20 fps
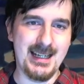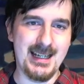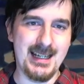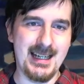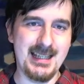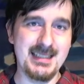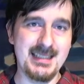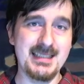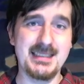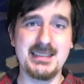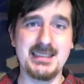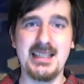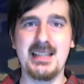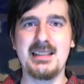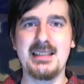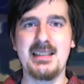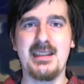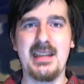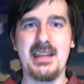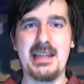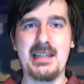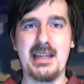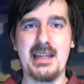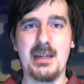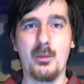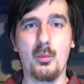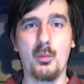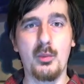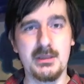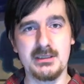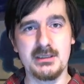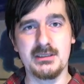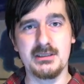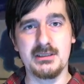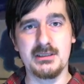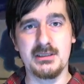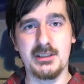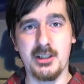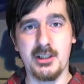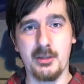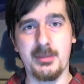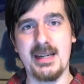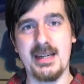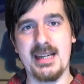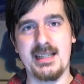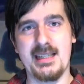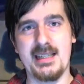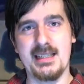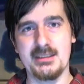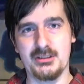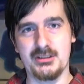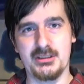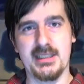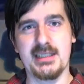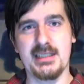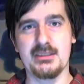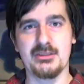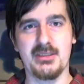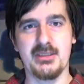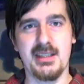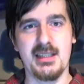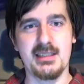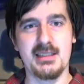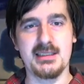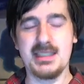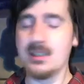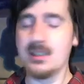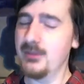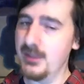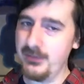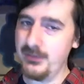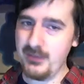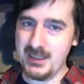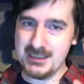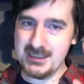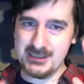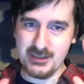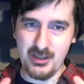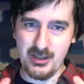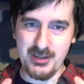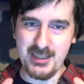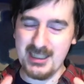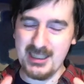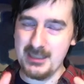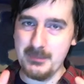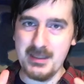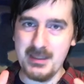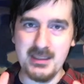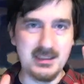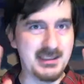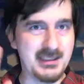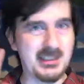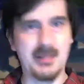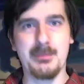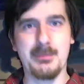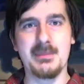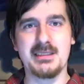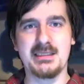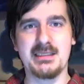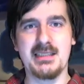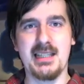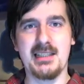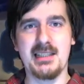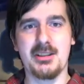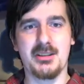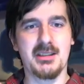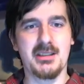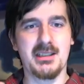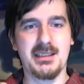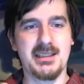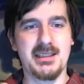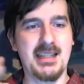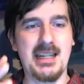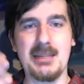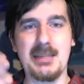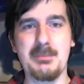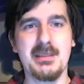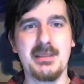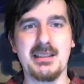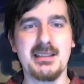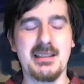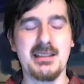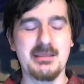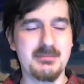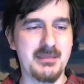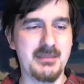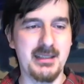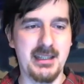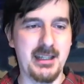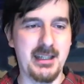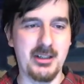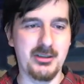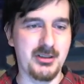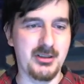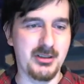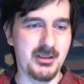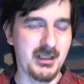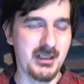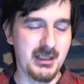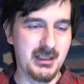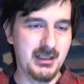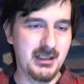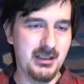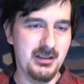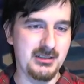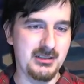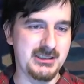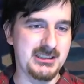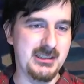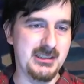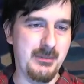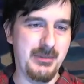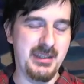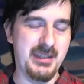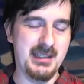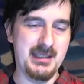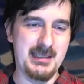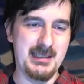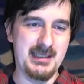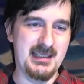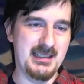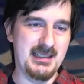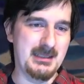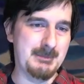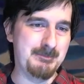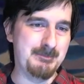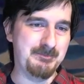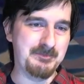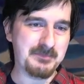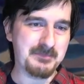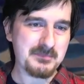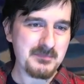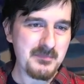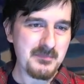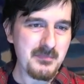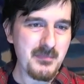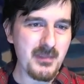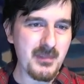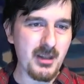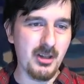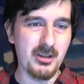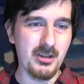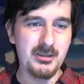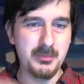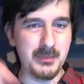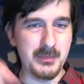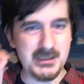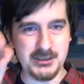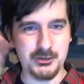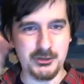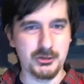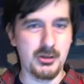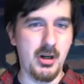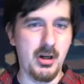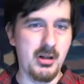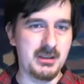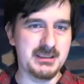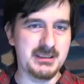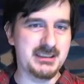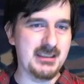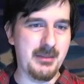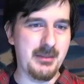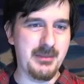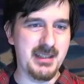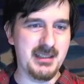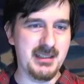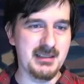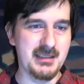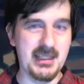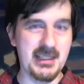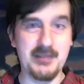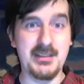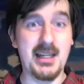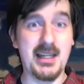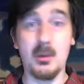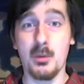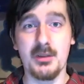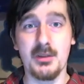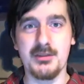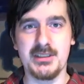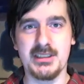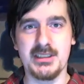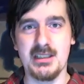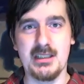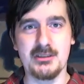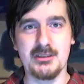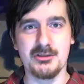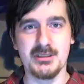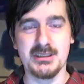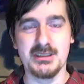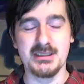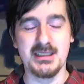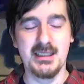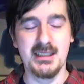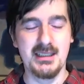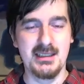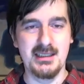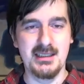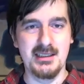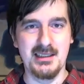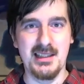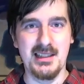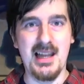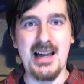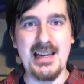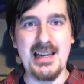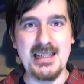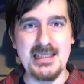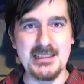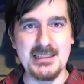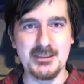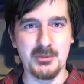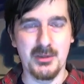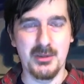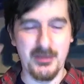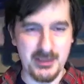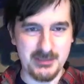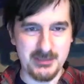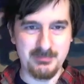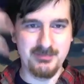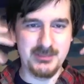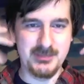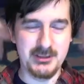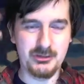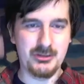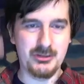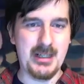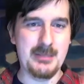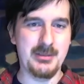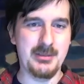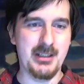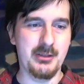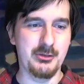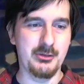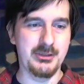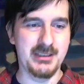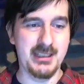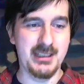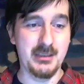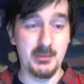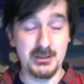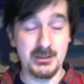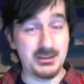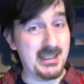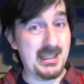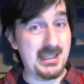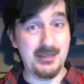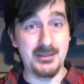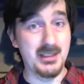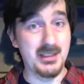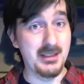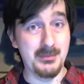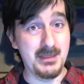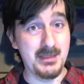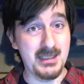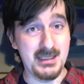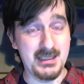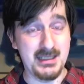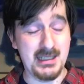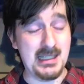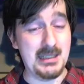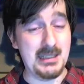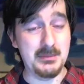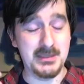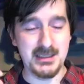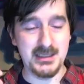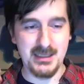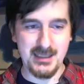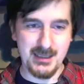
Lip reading: I decided that I wouldn't go back and change things. Even if I saw that I made a dumb mistake or a typing error or something, or misdrawn something, left out one of Sandra's lines, one of the stripes on her skin, which I have done many times,